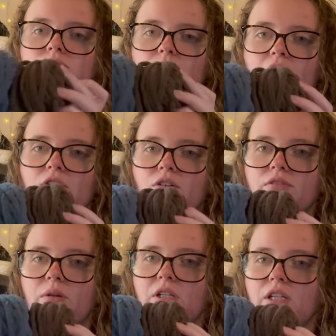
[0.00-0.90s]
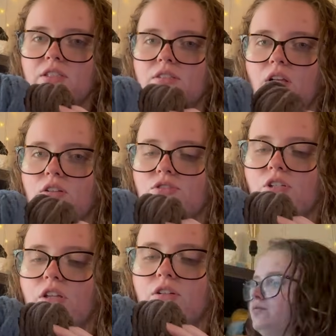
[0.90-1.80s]
But I don't know if I really like these colors
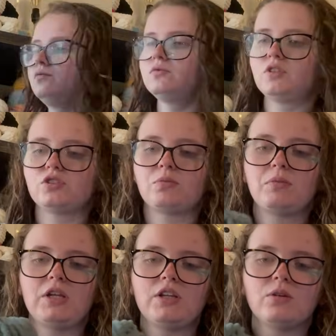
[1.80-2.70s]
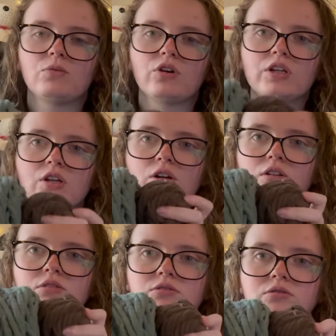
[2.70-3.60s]
together. There's a medium green
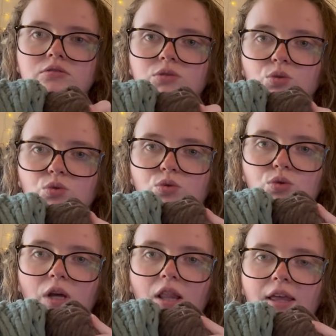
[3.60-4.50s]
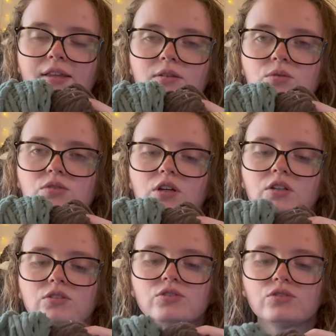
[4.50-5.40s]
yarn. Ooh, I like those
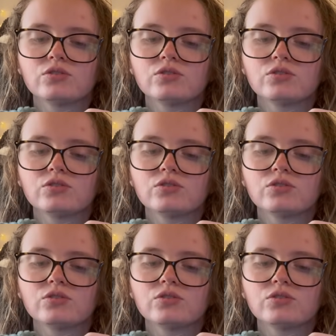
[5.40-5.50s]
colors.